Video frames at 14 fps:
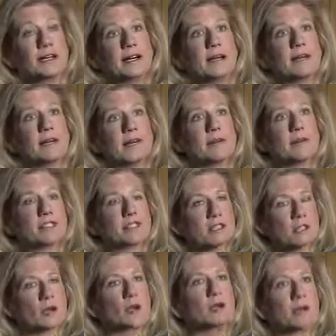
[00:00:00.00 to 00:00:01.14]
And that means the
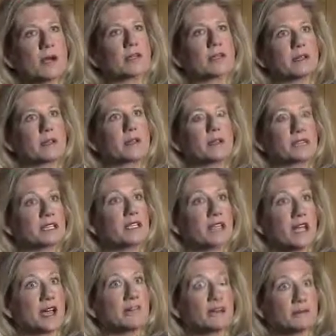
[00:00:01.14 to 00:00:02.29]
local regulators need to
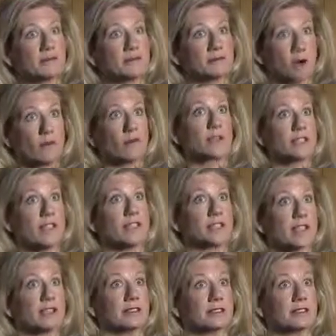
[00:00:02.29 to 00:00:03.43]
have their oversight
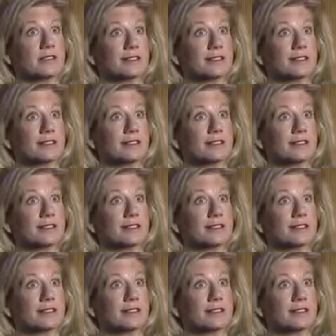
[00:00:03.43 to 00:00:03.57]
done.